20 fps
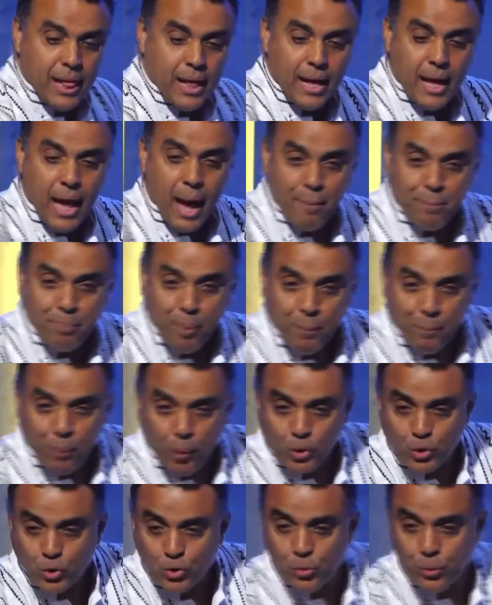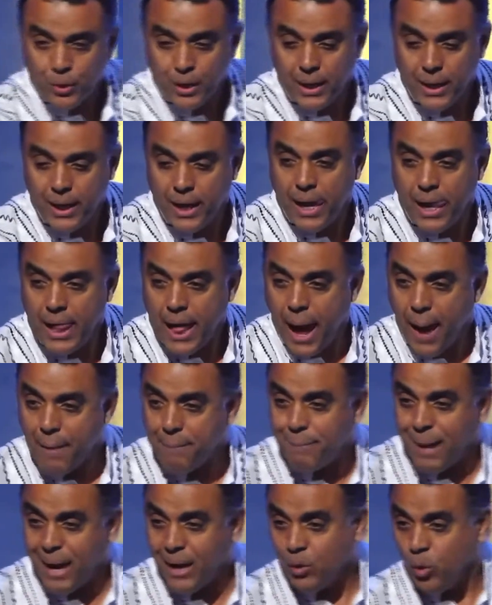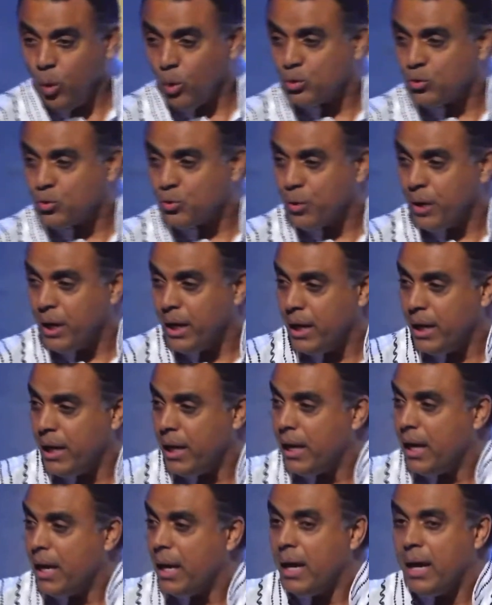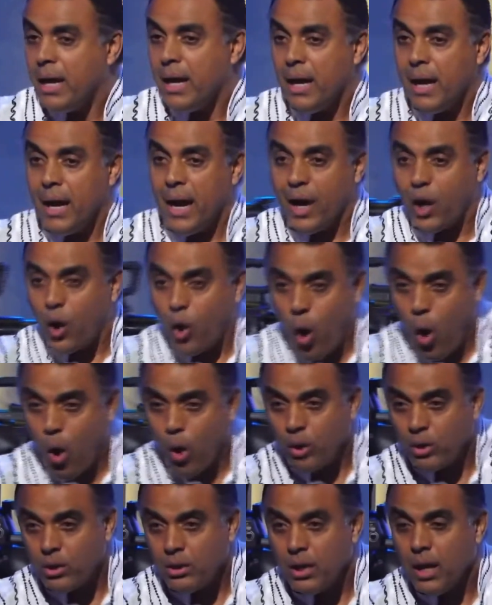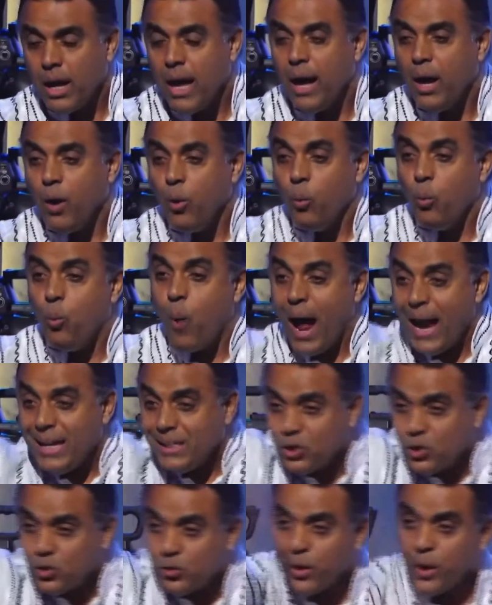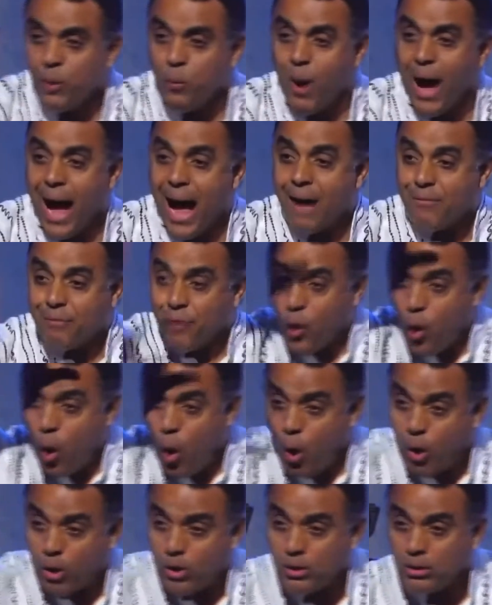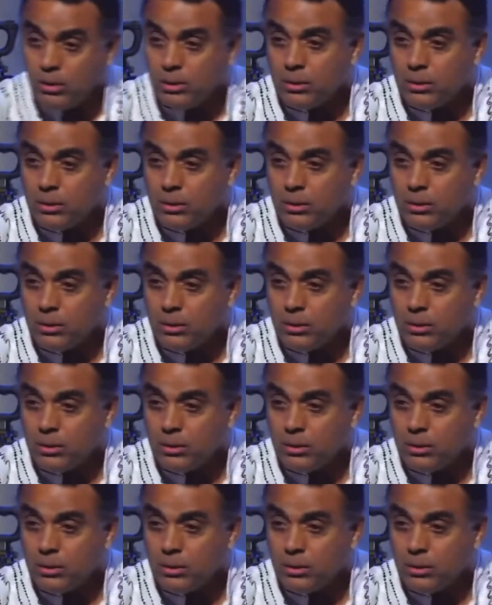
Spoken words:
a pawpaw tree, a mango tree, a corn. One tree will have corn.